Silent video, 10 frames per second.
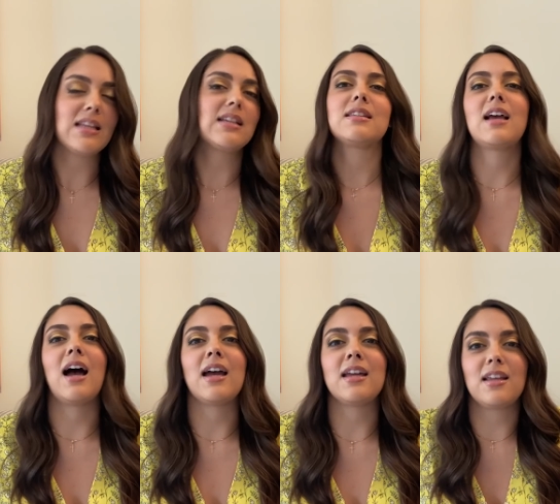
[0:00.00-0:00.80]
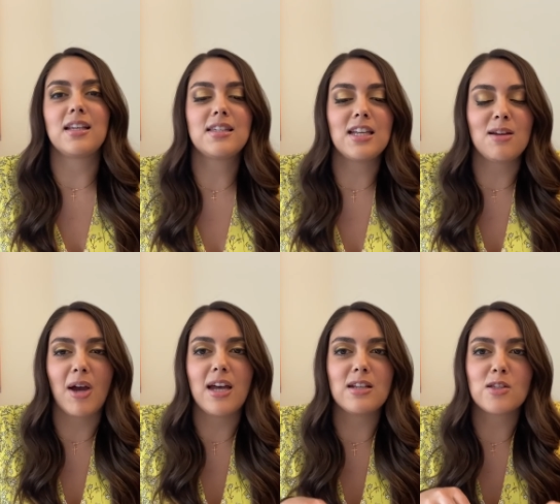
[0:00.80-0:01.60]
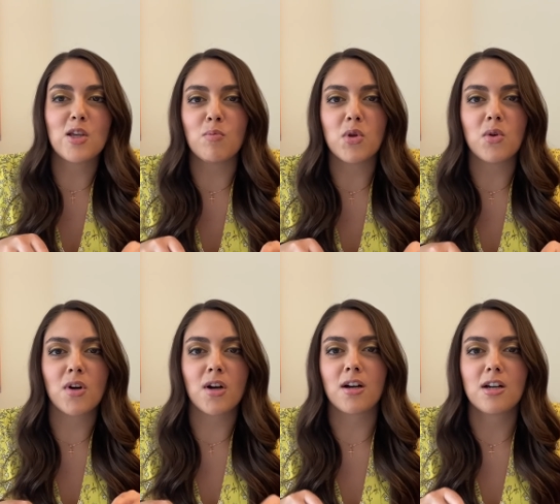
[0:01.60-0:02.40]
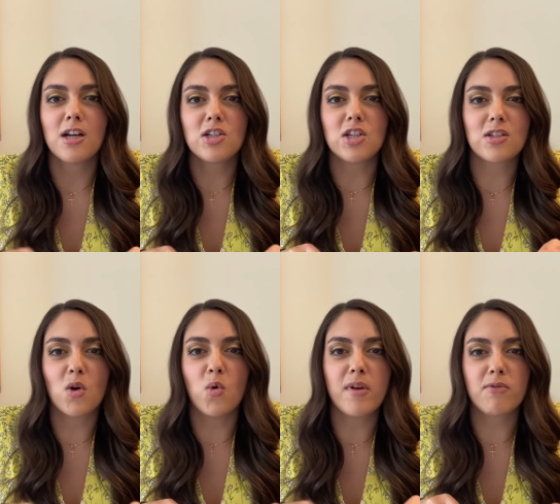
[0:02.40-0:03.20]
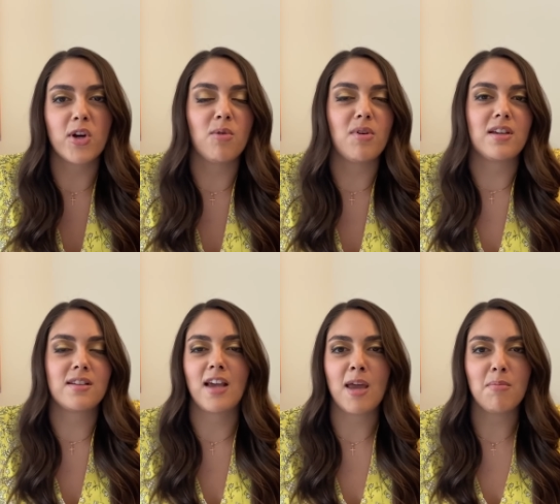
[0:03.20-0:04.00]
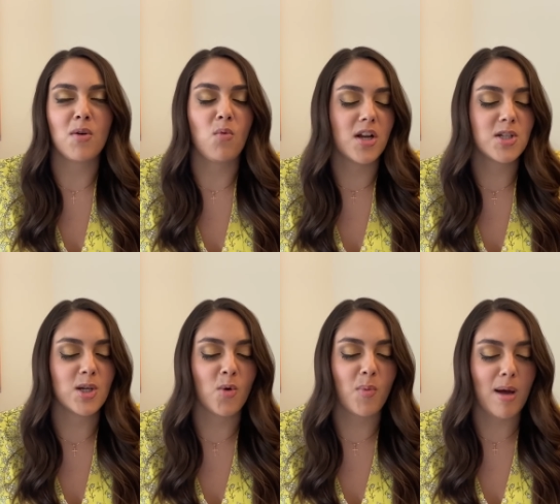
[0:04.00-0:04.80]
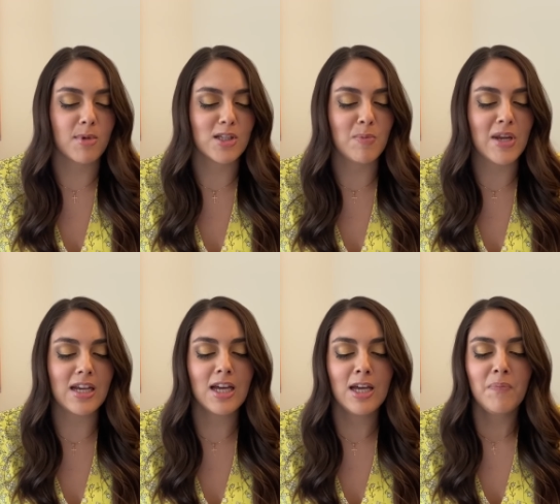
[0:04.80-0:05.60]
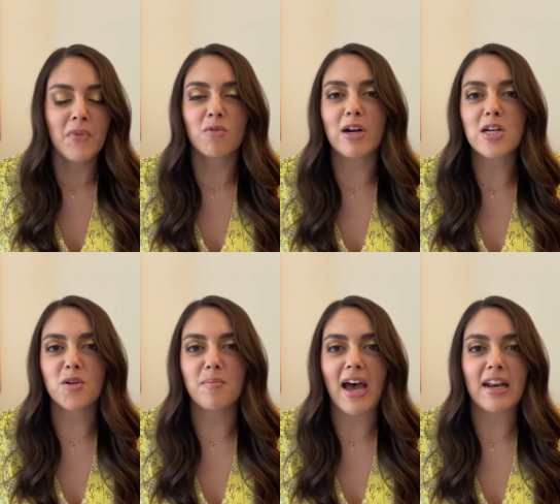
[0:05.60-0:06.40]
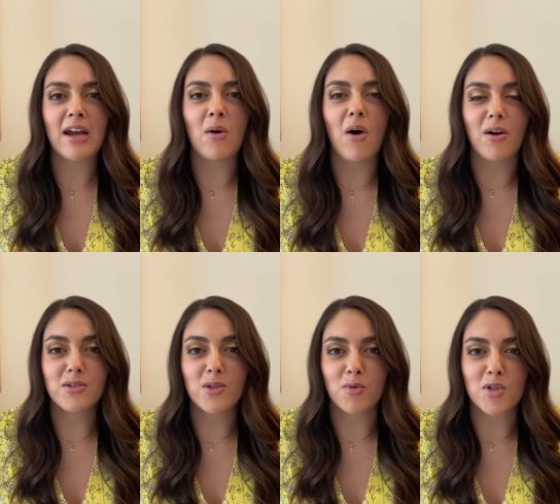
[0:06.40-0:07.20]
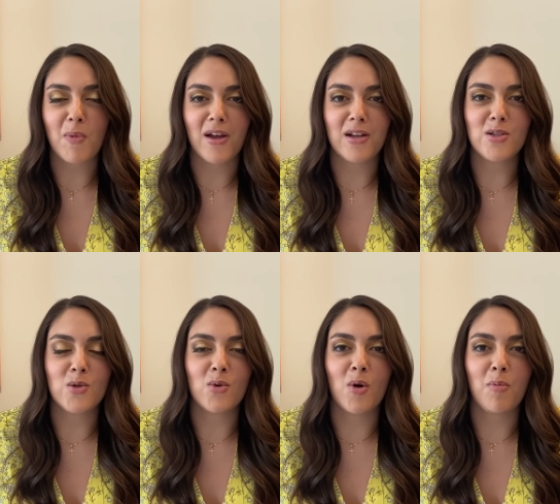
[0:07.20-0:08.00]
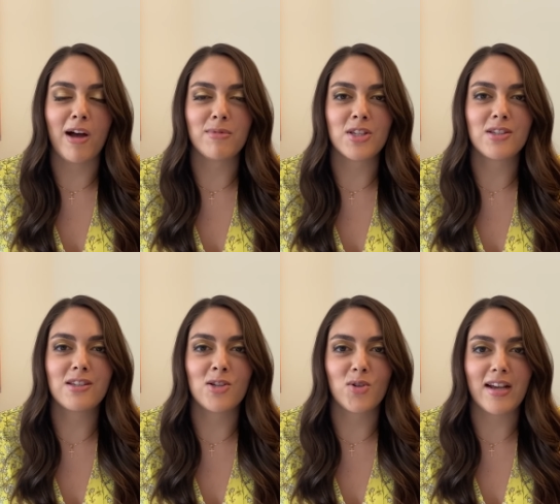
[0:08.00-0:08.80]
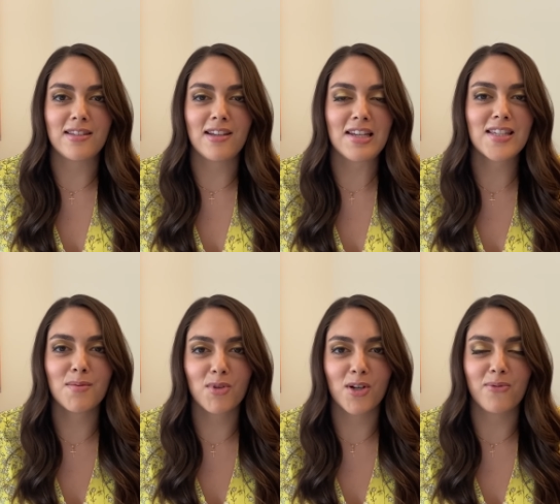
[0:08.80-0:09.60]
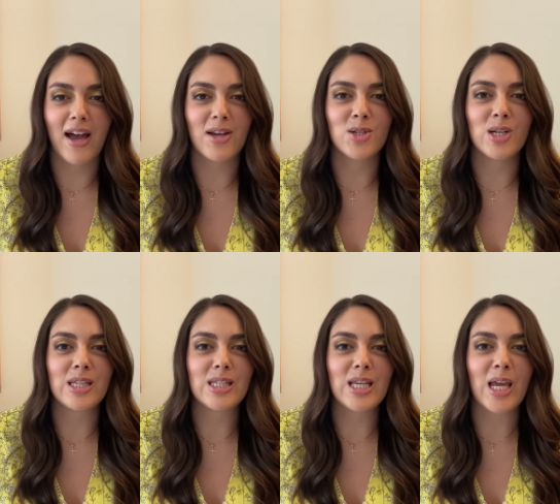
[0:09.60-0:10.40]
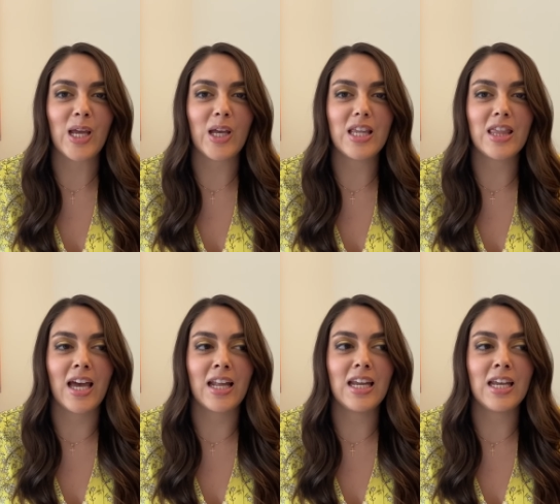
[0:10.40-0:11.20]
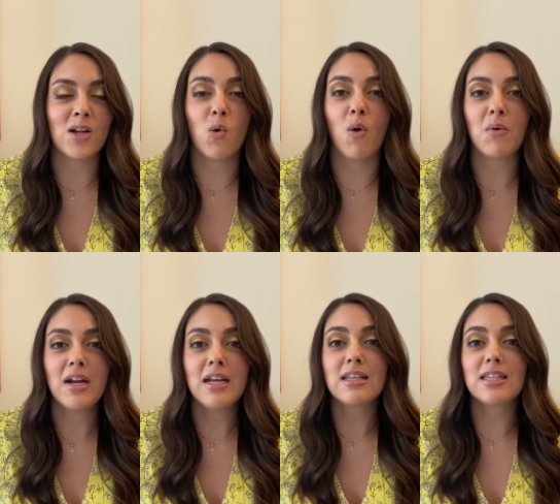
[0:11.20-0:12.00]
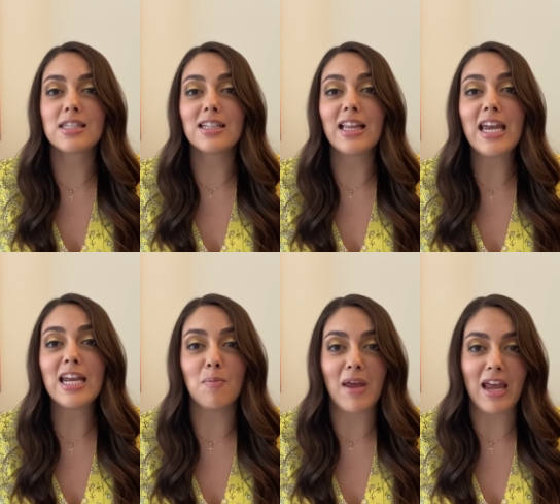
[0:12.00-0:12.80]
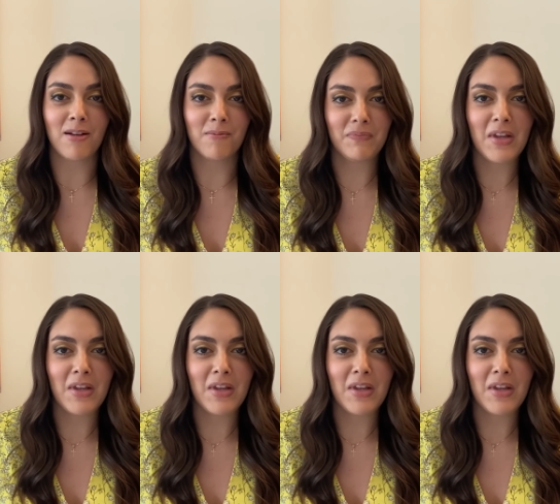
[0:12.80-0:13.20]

this guy like sitting behind his computer, just quivering with excitement watching Obama speak. Rachel Maddow also responded to Obama's address in a similar fashion, saying that it, quote, slayed me.